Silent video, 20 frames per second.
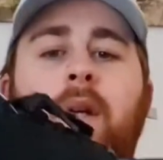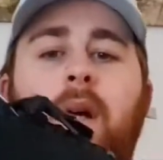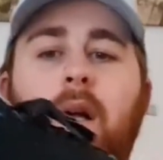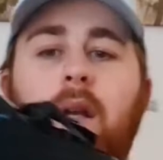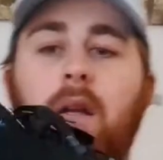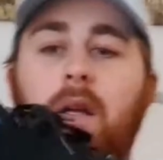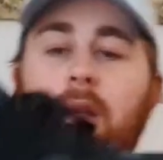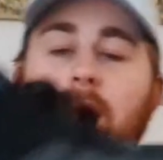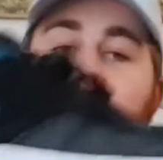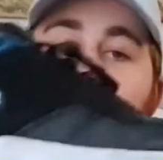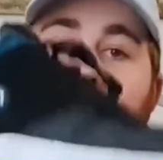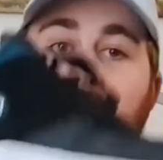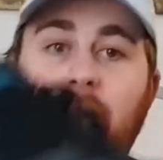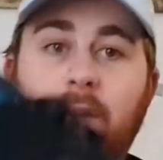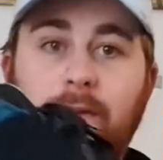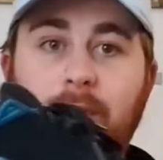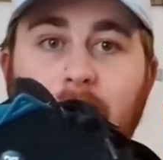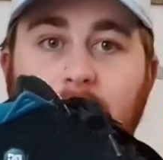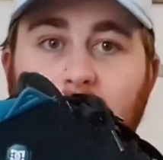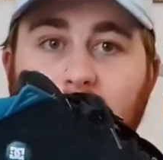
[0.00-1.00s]
I like the look
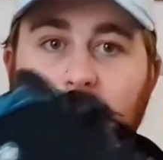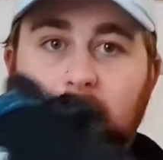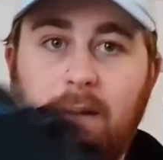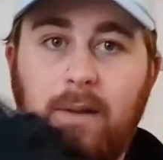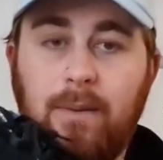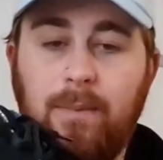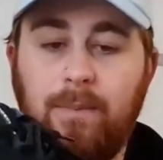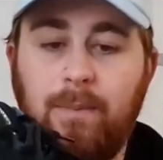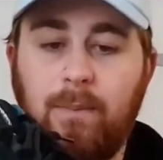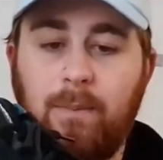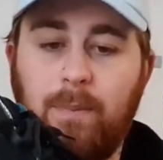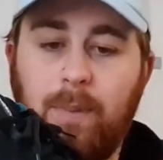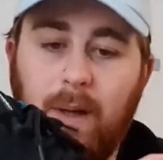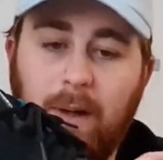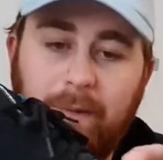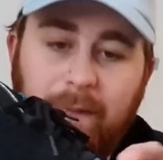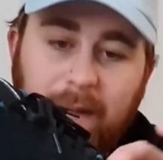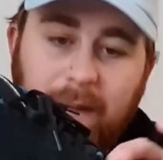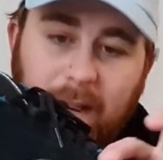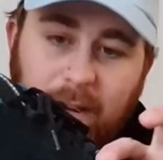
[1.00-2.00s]
of it, but
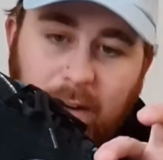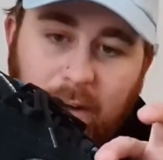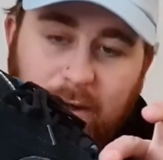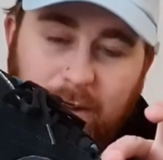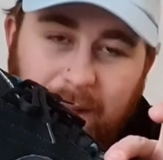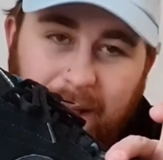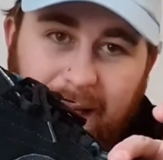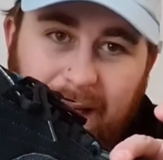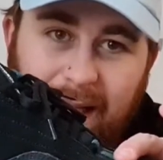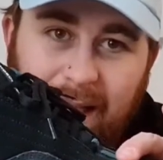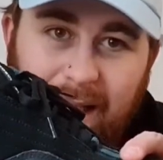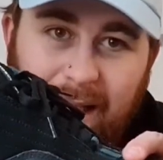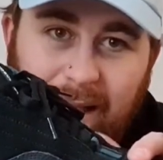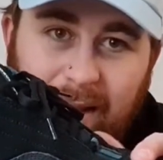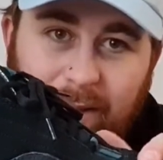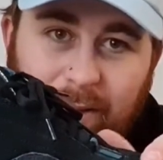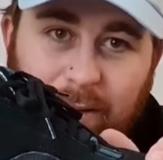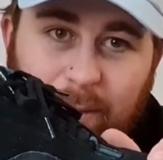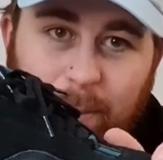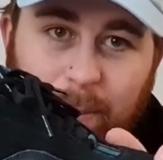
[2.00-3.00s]
I think it goes on a
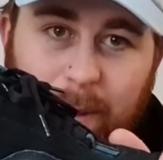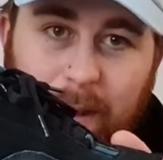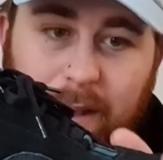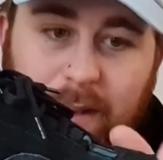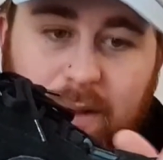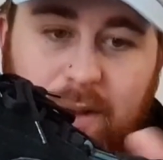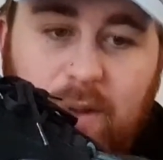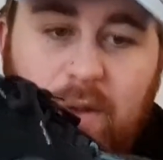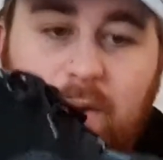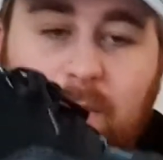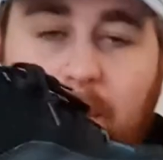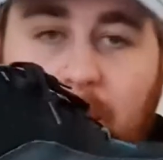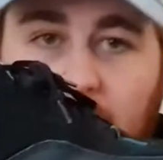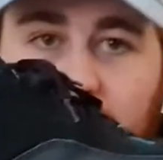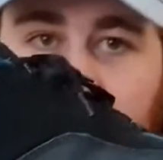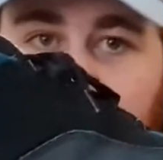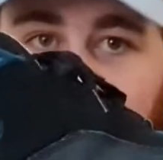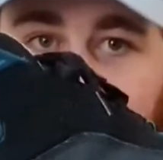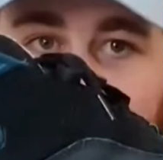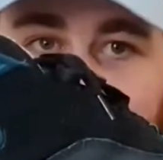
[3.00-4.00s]
little bit too
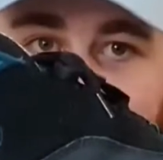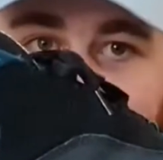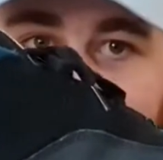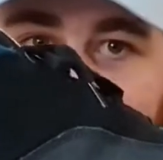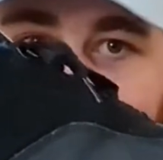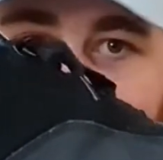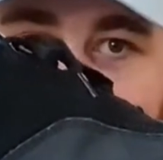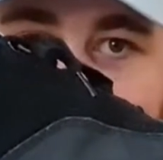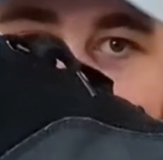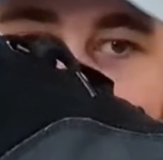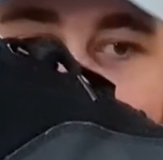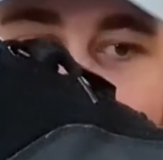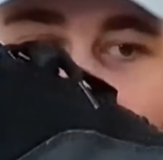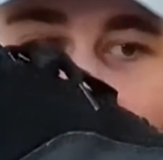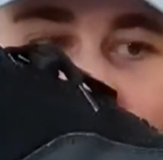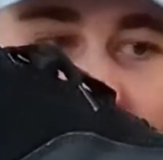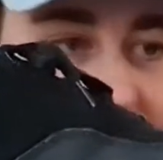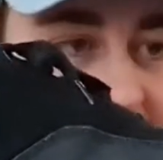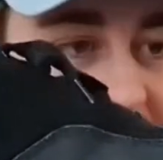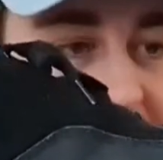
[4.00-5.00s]
much. I think even if they took
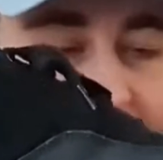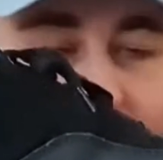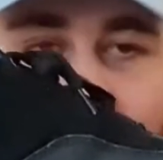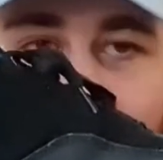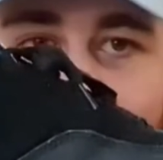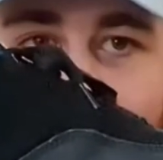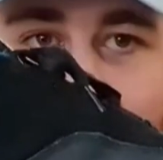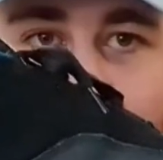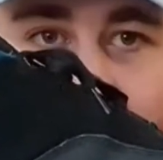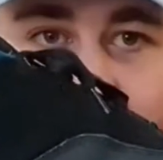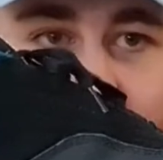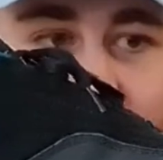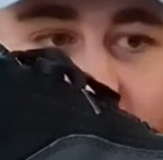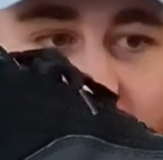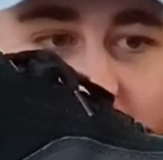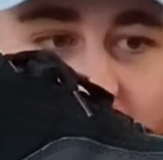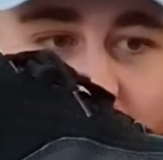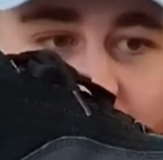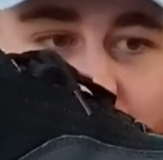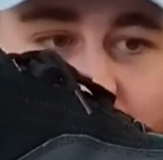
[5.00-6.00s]
a hair off, like a
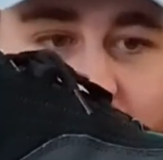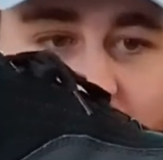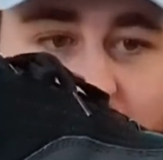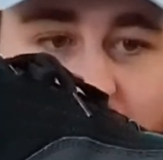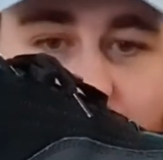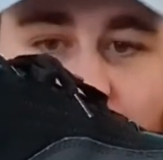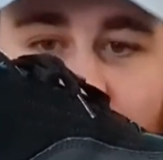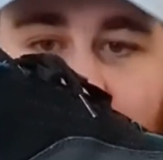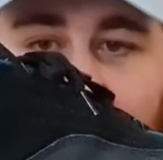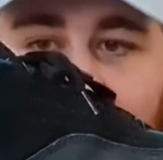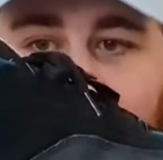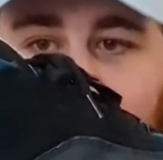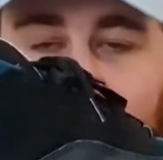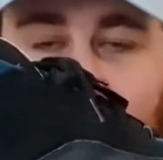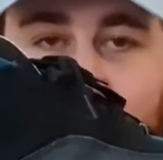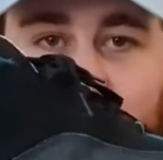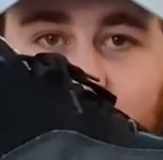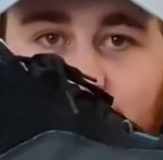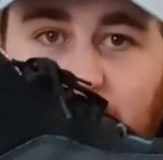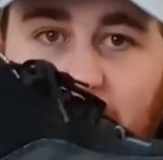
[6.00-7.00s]
little tiny bit, I think it
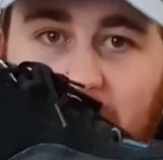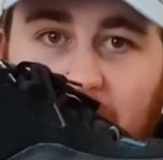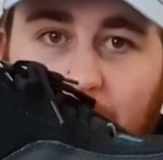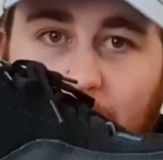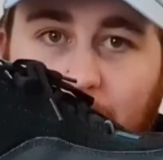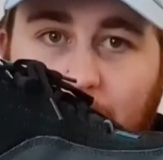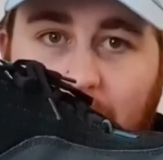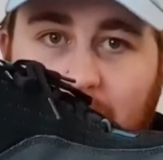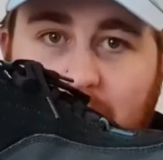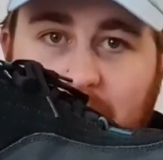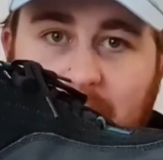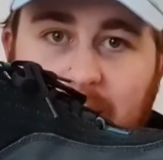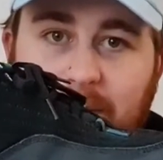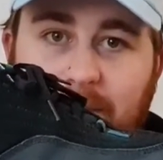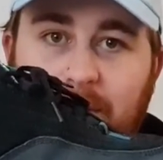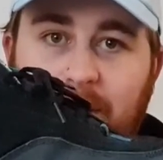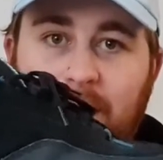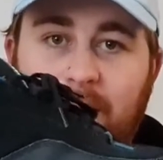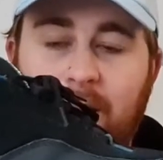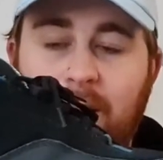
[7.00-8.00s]
would just make a massive
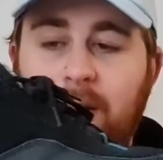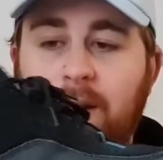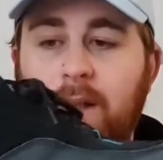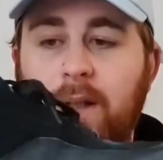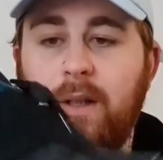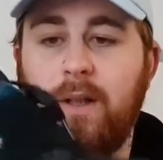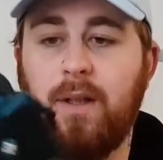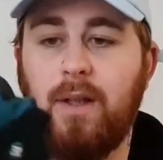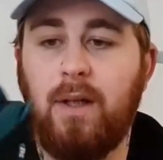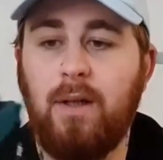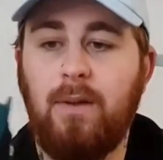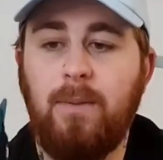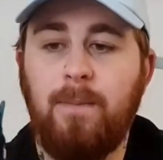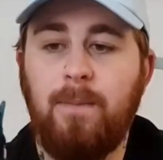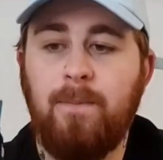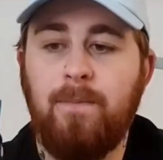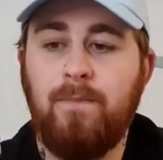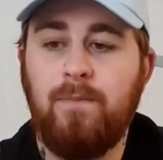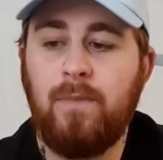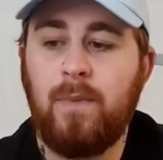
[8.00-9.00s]
you know,
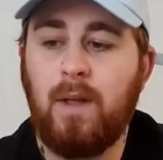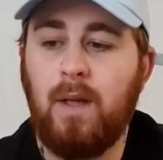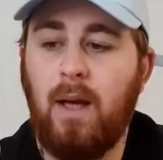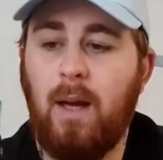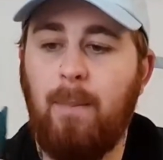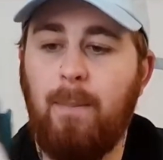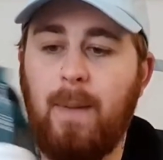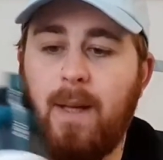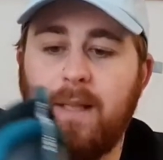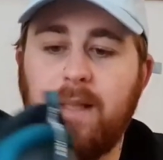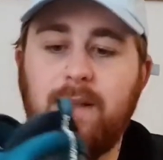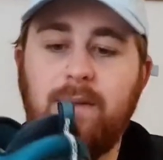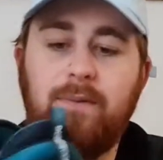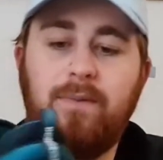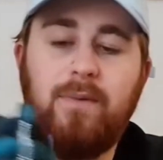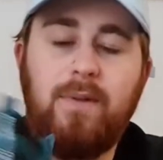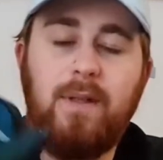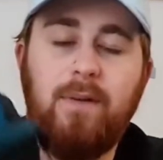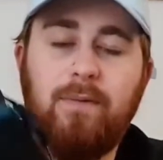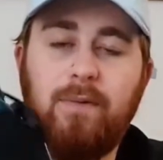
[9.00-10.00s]
a massive
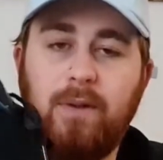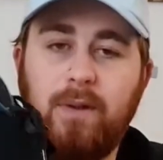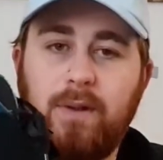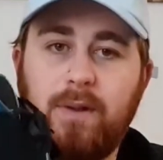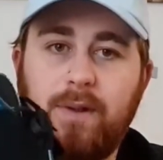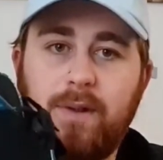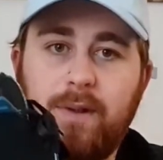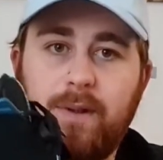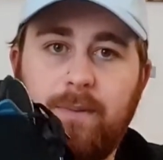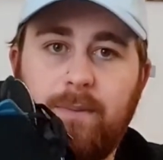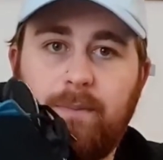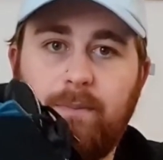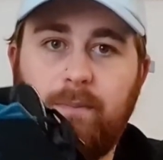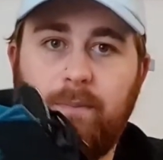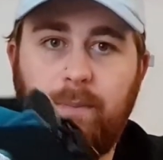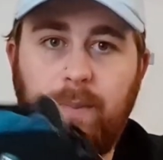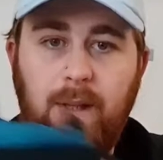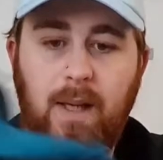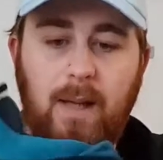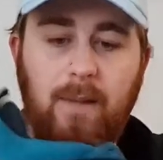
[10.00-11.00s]
difference.
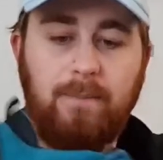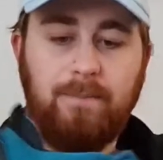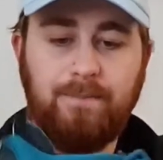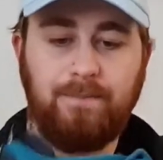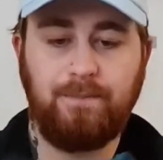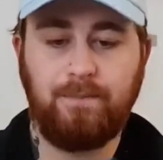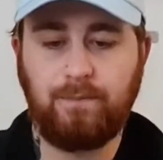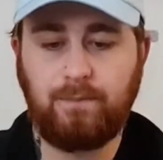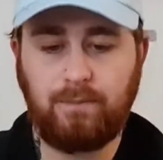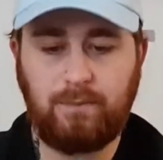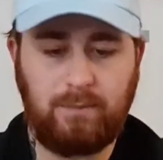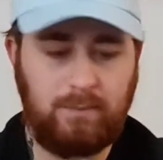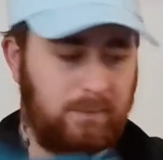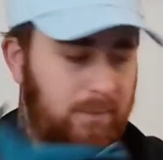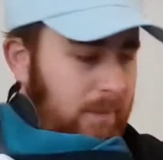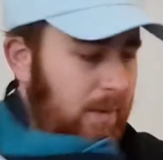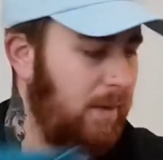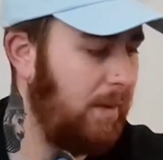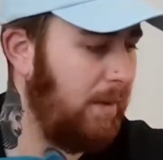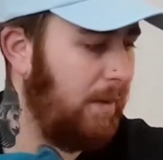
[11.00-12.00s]
But yeah,
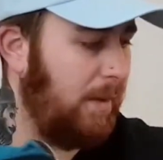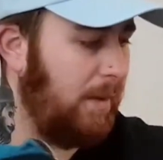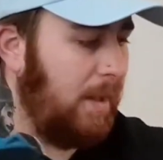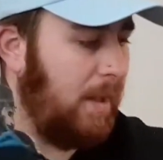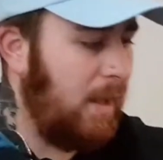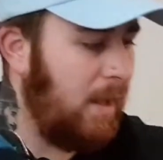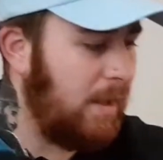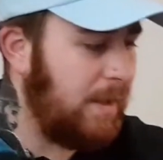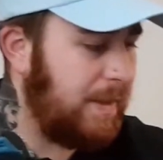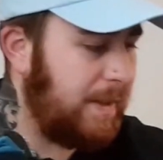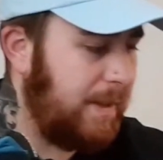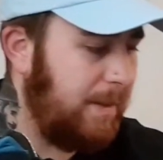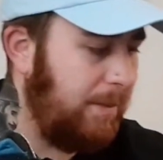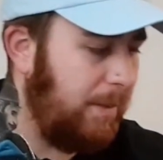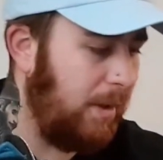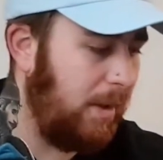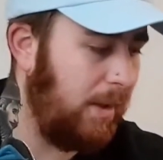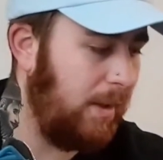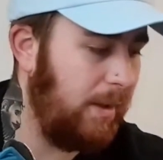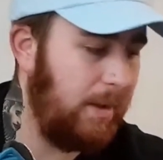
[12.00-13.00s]
they are
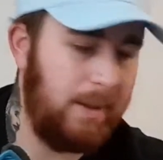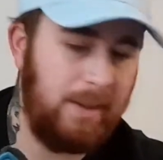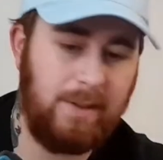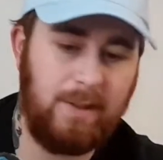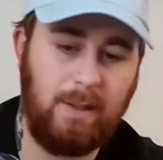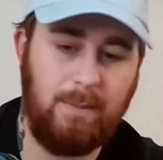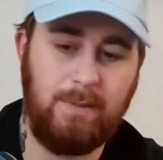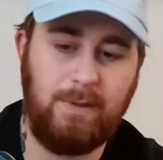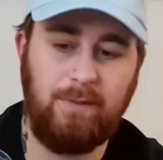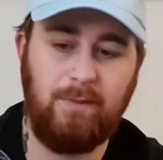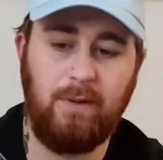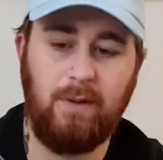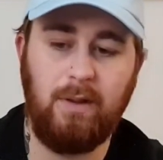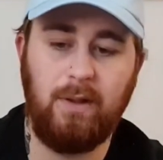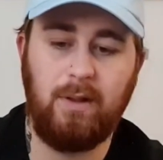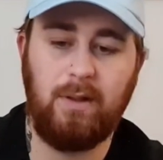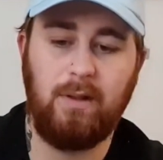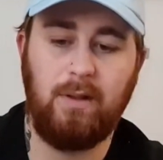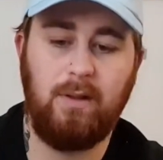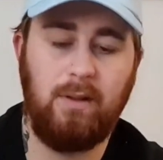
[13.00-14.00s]
similar in terms of
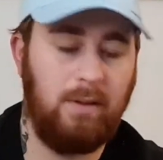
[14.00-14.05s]
look.